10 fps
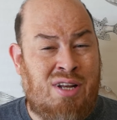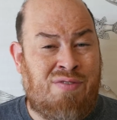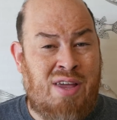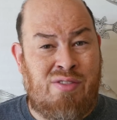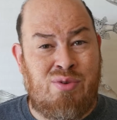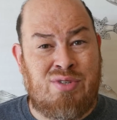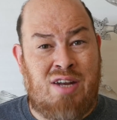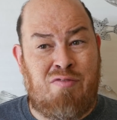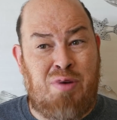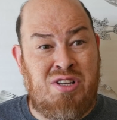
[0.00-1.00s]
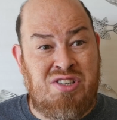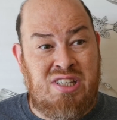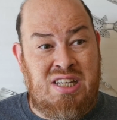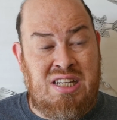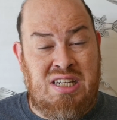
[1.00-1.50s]
not a fan of those kind of
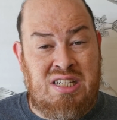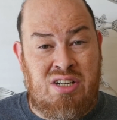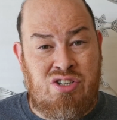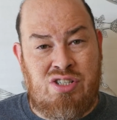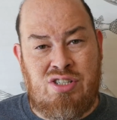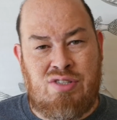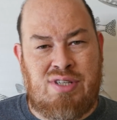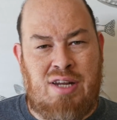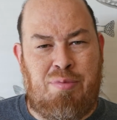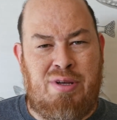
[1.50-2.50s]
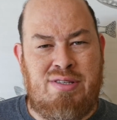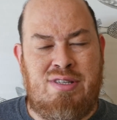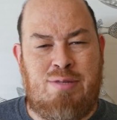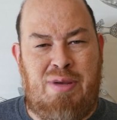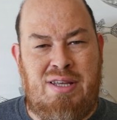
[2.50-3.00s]
puzzly dungeons, those kind of
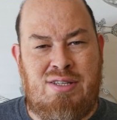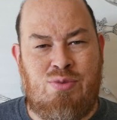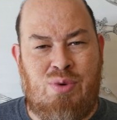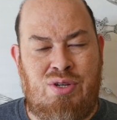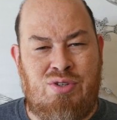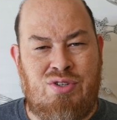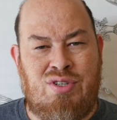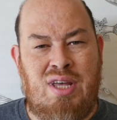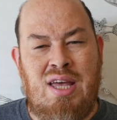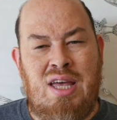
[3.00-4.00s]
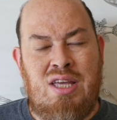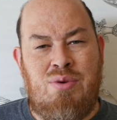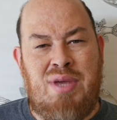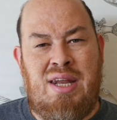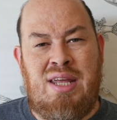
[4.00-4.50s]
puzzly spaces where you just you
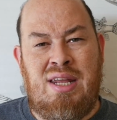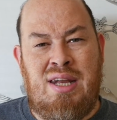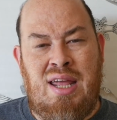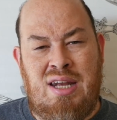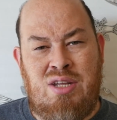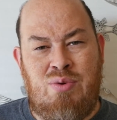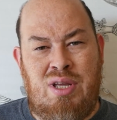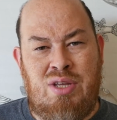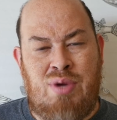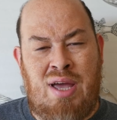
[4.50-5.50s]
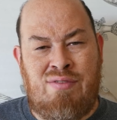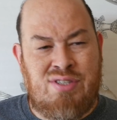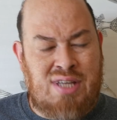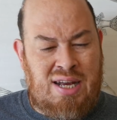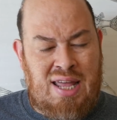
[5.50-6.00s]
get in and you you have
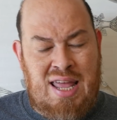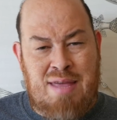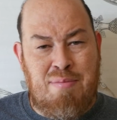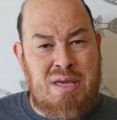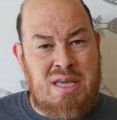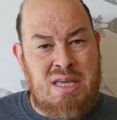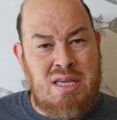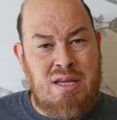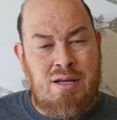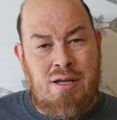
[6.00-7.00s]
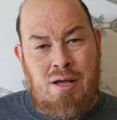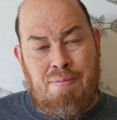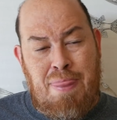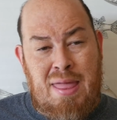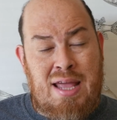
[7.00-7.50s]
these kind of A B
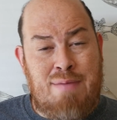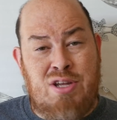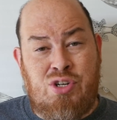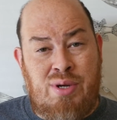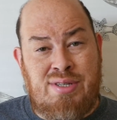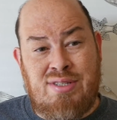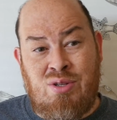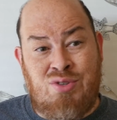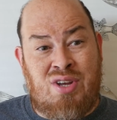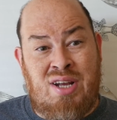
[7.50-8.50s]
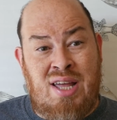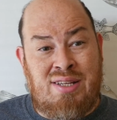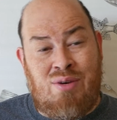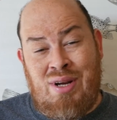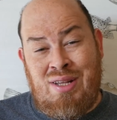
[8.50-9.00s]
A B choices, and those are
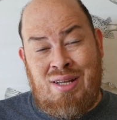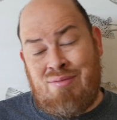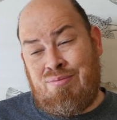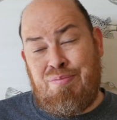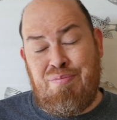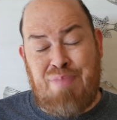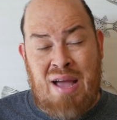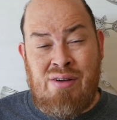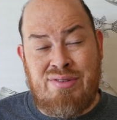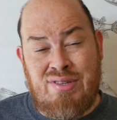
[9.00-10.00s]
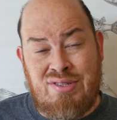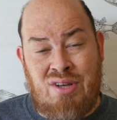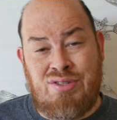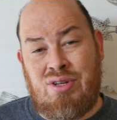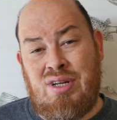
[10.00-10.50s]
connected, right? And balance is
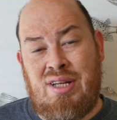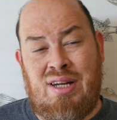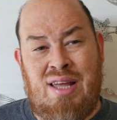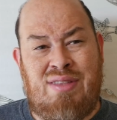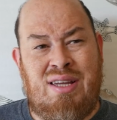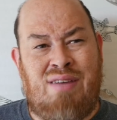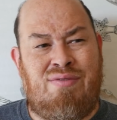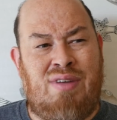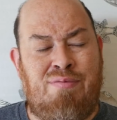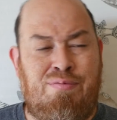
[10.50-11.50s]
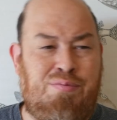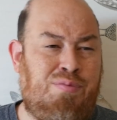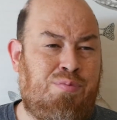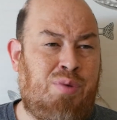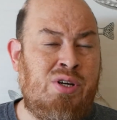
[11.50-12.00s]
also connected. I think I've, I'm
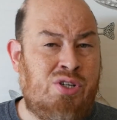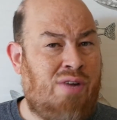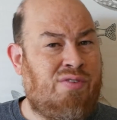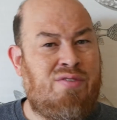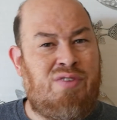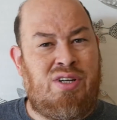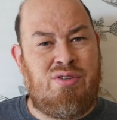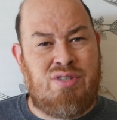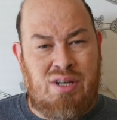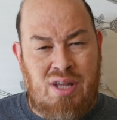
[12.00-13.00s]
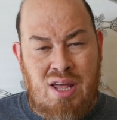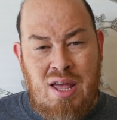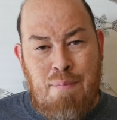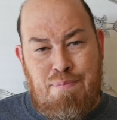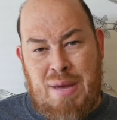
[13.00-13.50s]
pretty sure I've done videos on
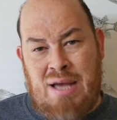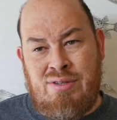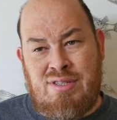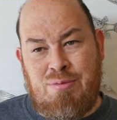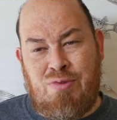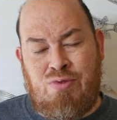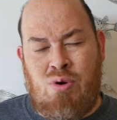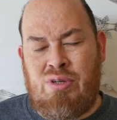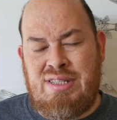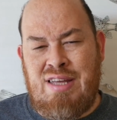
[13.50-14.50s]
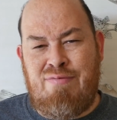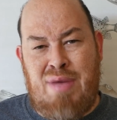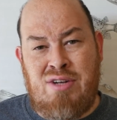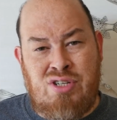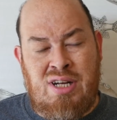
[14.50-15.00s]
balancing before, at least I've
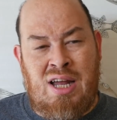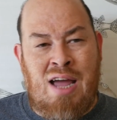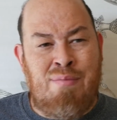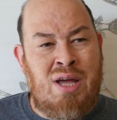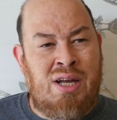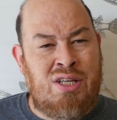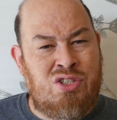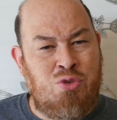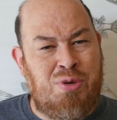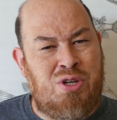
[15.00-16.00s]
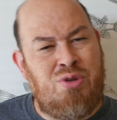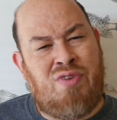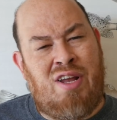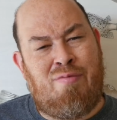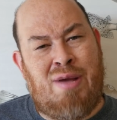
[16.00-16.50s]
mentioned it. I'm not a super huge
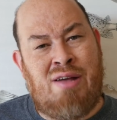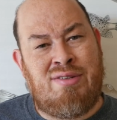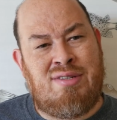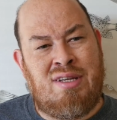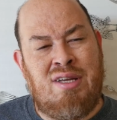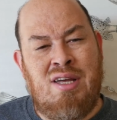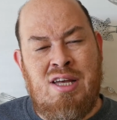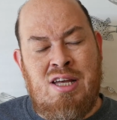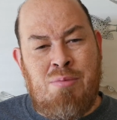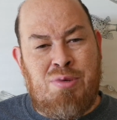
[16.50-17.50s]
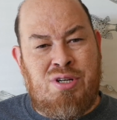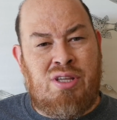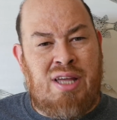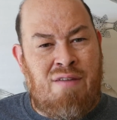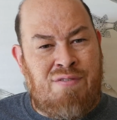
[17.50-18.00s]
fan of balancing
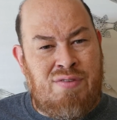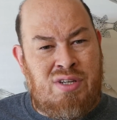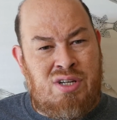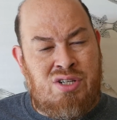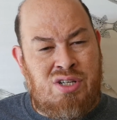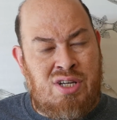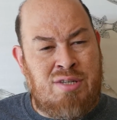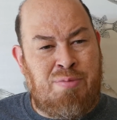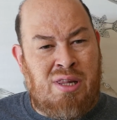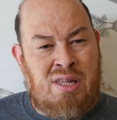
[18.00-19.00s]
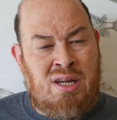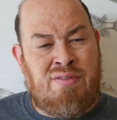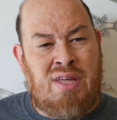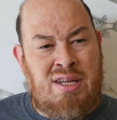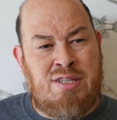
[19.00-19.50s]
particularly how 5th edition does it, but a lot
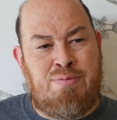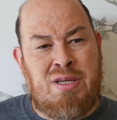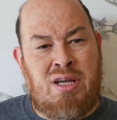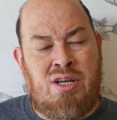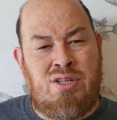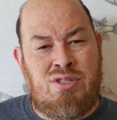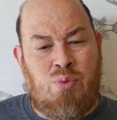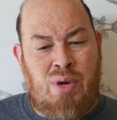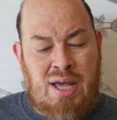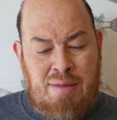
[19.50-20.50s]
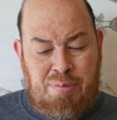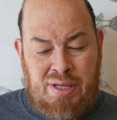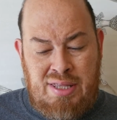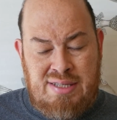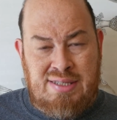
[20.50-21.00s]
of that is because the way I
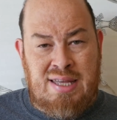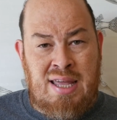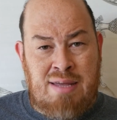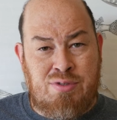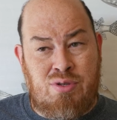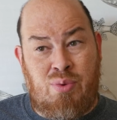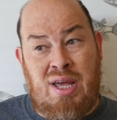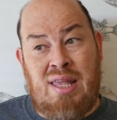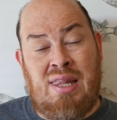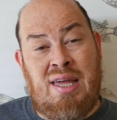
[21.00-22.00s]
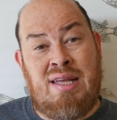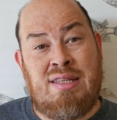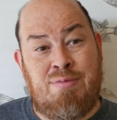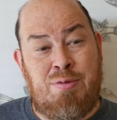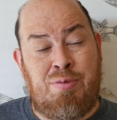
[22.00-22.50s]
play these games, the way I like
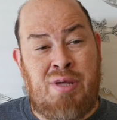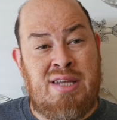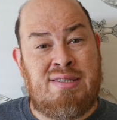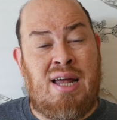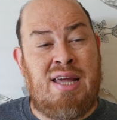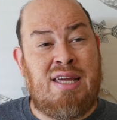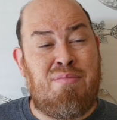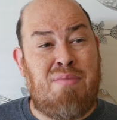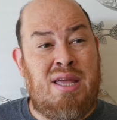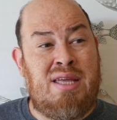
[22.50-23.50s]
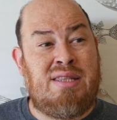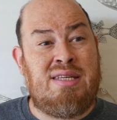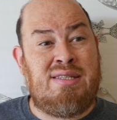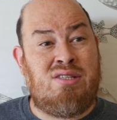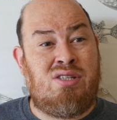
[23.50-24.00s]
them to be played, is that I can make
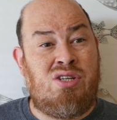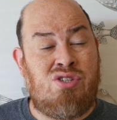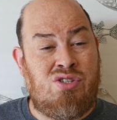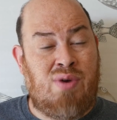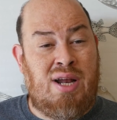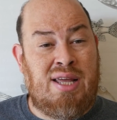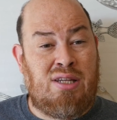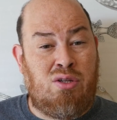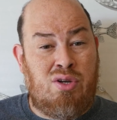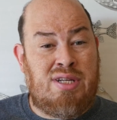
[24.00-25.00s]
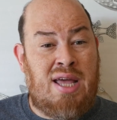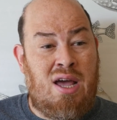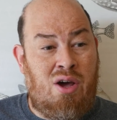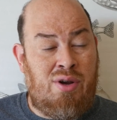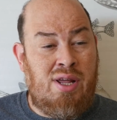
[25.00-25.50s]
these decisions, right? I can look
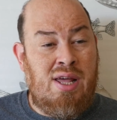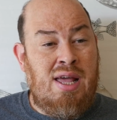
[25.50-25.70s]
down